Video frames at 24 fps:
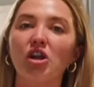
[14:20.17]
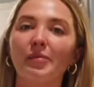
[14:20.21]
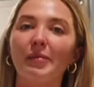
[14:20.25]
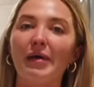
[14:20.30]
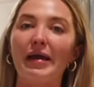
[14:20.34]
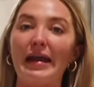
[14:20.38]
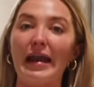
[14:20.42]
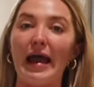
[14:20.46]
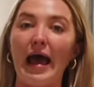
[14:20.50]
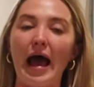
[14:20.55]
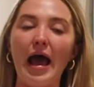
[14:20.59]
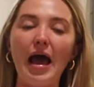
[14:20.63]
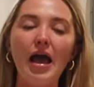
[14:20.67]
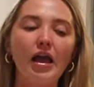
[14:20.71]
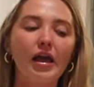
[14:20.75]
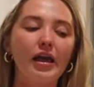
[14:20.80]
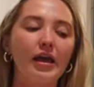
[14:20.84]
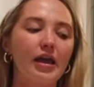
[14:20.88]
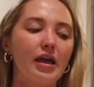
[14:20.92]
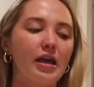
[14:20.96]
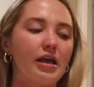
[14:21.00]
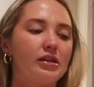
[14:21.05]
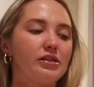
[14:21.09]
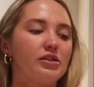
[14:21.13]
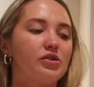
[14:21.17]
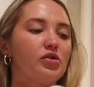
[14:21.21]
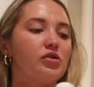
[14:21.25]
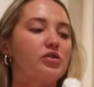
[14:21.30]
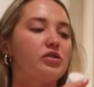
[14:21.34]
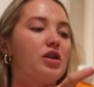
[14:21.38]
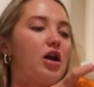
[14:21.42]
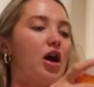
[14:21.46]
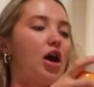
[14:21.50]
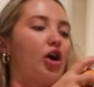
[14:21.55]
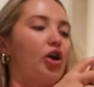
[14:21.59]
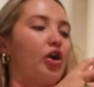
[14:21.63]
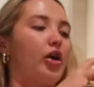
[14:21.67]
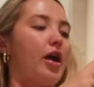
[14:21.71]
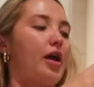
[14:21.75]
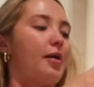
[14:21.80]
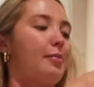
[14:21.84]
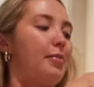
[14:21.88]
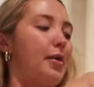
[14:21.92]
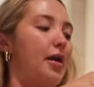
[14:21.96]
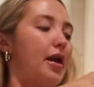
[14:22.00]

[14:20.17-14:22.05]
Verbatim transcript: on my neck, and so it's not great.